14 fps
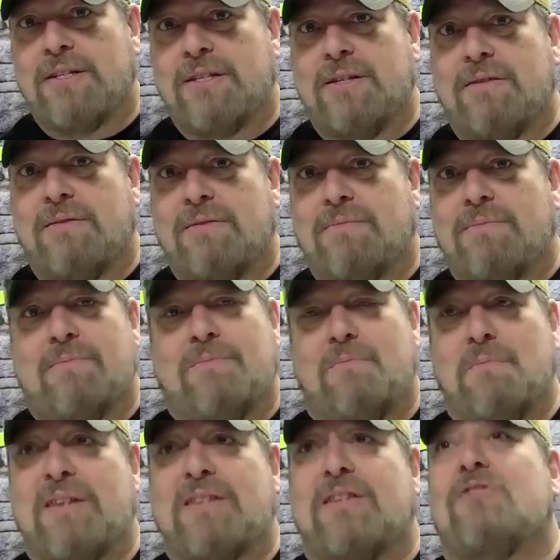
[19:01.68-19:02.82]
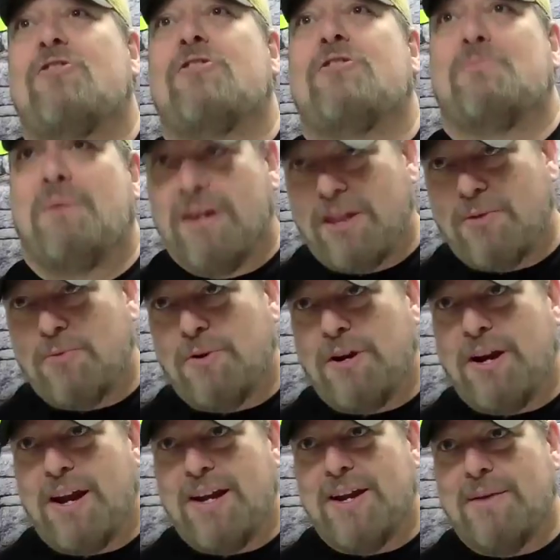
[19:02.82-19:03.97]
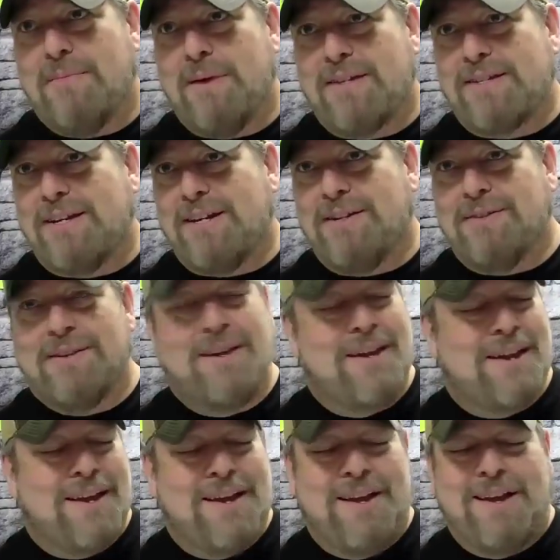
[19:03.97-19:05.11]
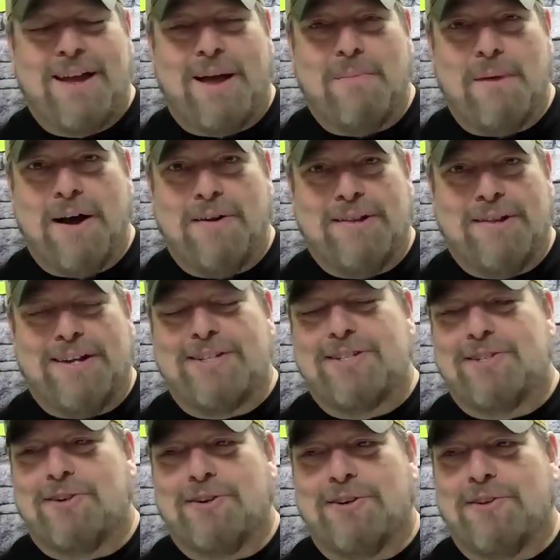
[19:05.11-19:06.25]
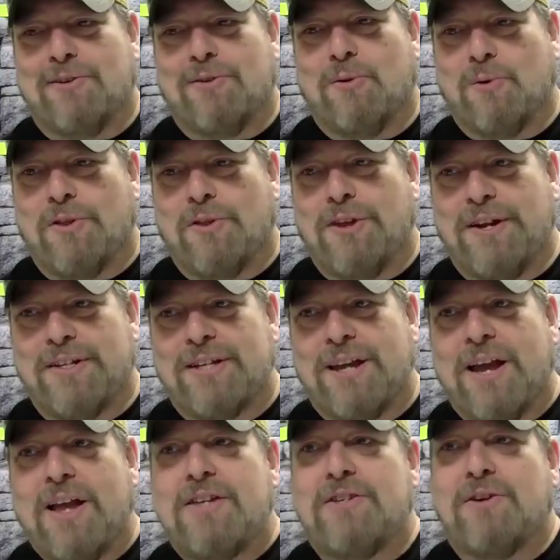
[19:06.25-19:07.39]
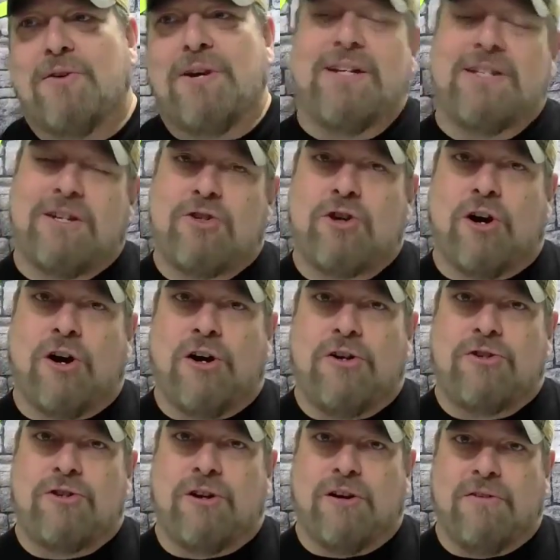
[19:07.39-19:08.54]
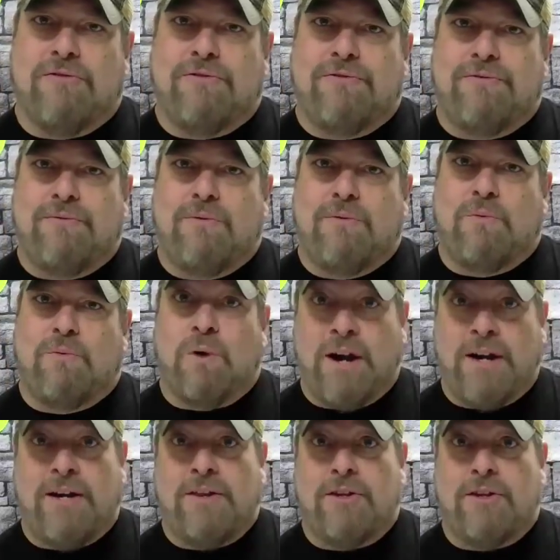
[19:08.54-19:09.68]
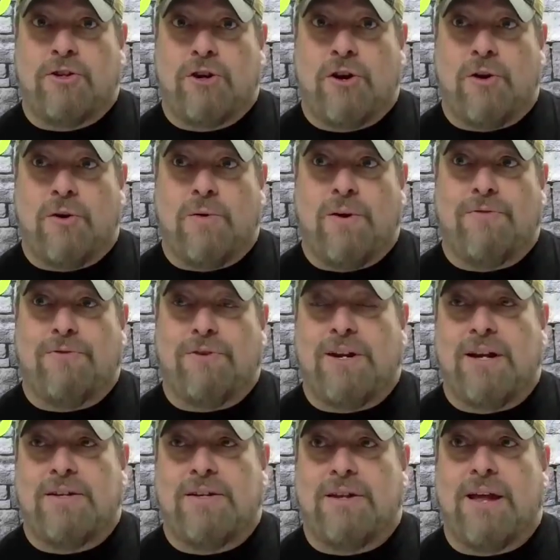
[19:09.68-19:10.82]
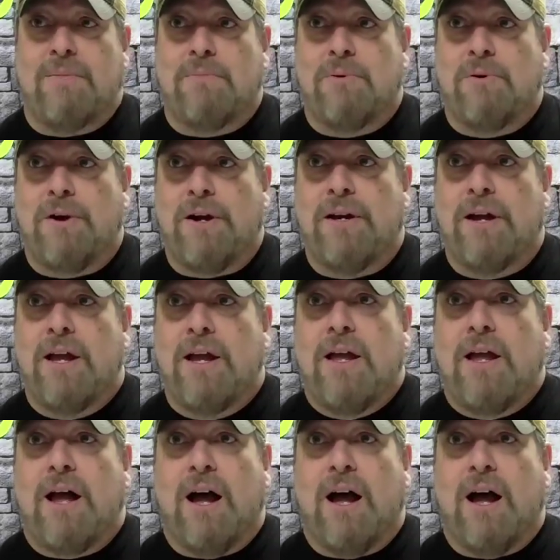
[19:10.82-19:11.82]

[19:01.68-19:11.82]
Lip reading: He's messages me at 3 a.m. asking about like certain little lore things. So he's in charge of writing the show if we get to that point.